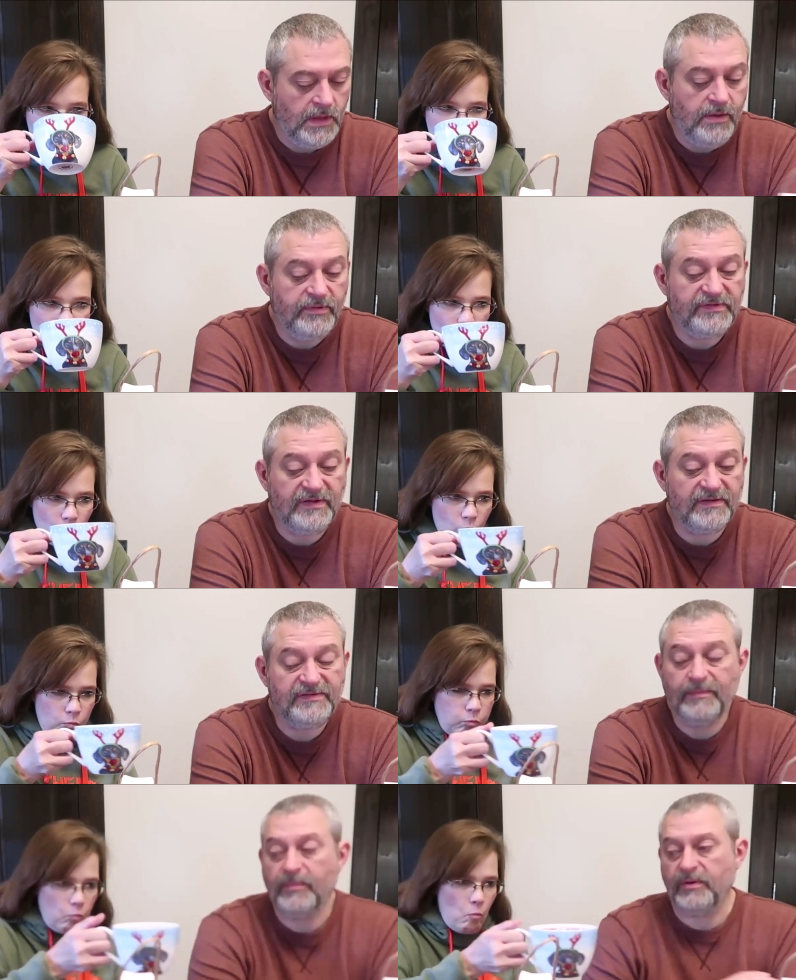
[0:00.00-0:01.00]
Speaker 1: It was
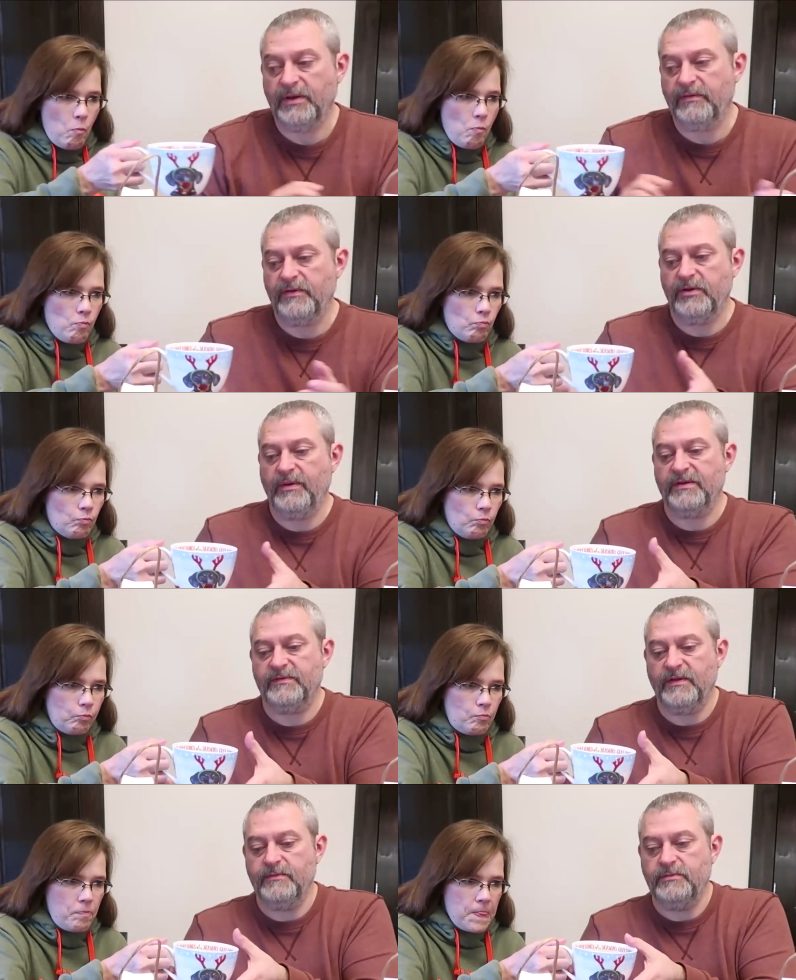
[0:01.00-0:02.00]
assembled in the U
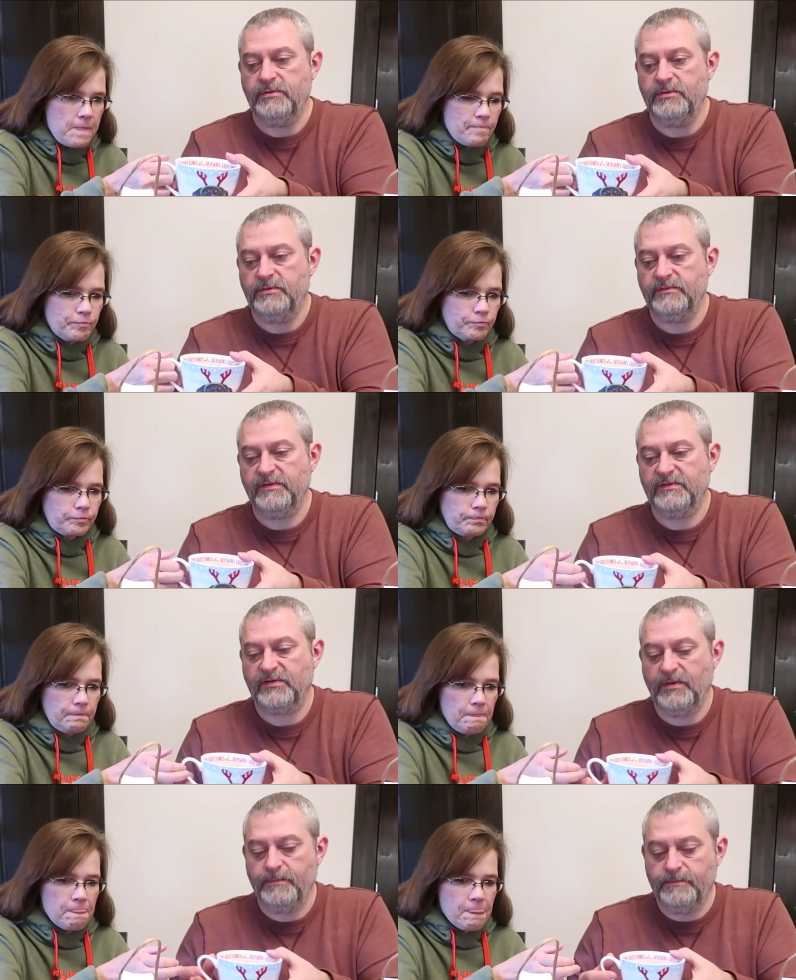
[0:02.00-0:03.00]
S though. That's
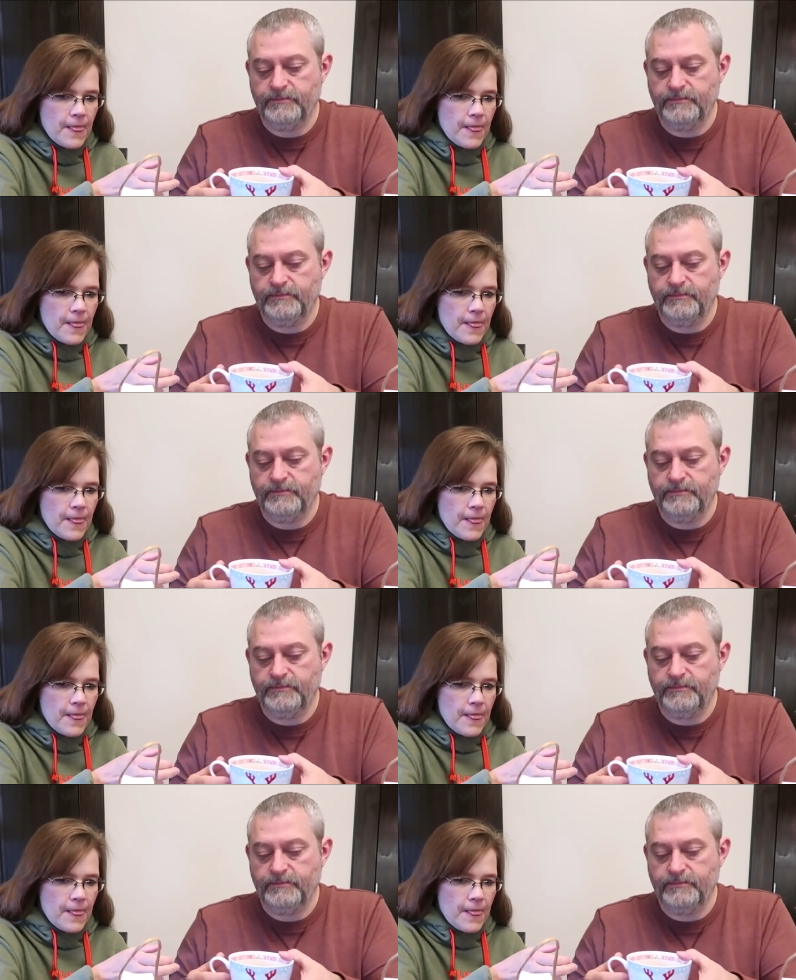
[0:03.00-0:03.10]
good.